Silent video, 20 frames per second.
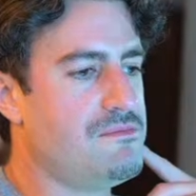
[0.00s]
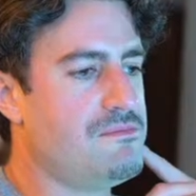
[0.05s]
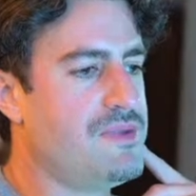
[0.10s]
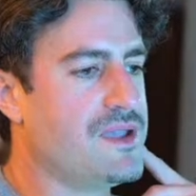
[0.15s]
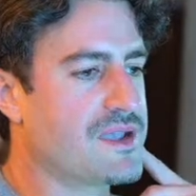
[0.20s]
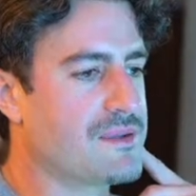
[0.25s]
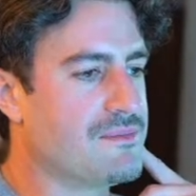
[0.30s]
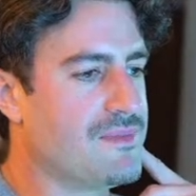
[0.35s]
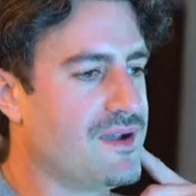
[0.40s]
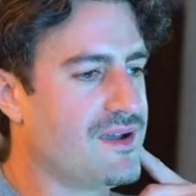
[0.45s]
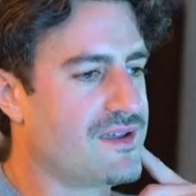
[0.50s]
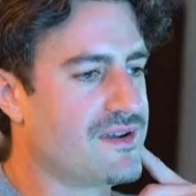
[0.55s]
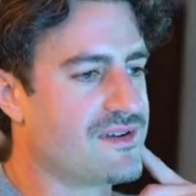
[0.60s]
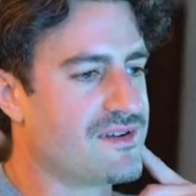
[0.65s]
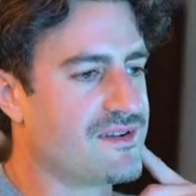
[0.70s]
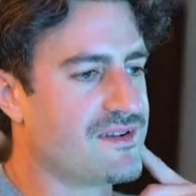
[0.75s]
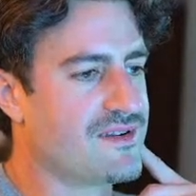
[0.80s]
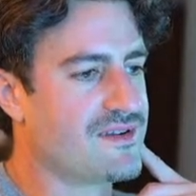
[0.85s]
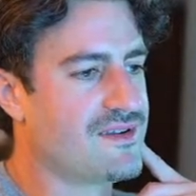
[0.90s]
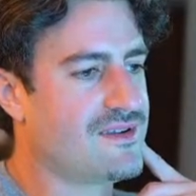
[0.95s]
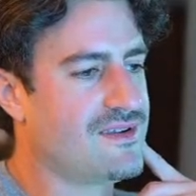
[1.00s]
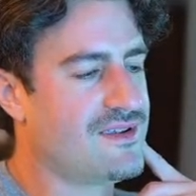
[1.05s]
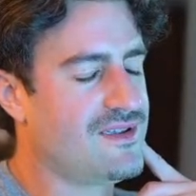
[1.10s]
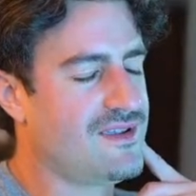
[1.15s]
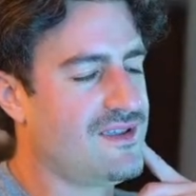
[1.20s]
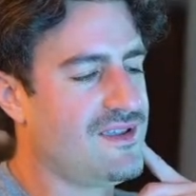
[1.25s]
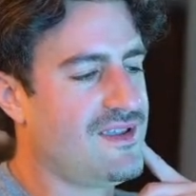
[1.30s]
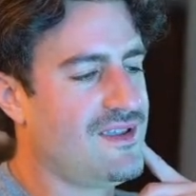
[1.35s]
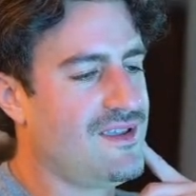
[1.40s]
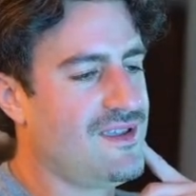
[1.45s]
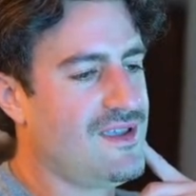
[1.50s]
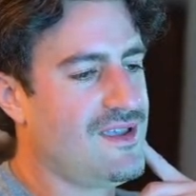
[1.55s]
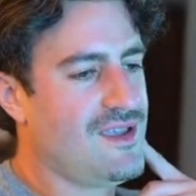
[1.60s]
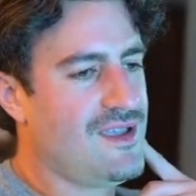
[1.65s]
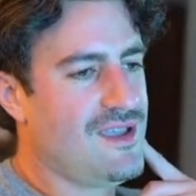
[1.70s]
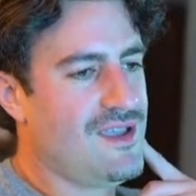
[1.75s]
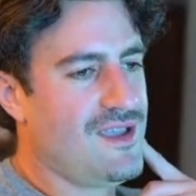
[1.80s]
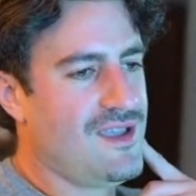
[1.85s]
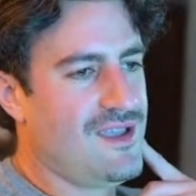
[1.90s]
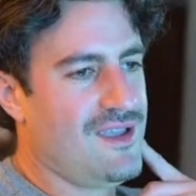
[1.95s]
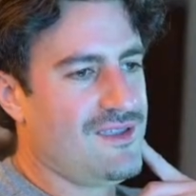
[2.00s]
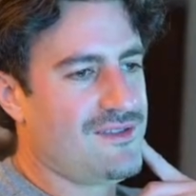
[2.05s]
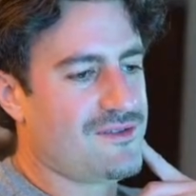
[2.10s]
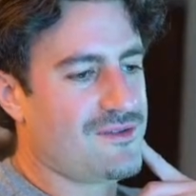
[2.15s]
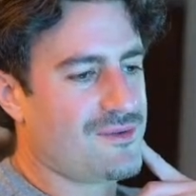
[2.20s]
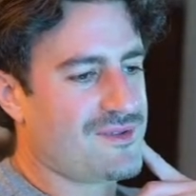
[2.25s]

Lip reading: big monitor. So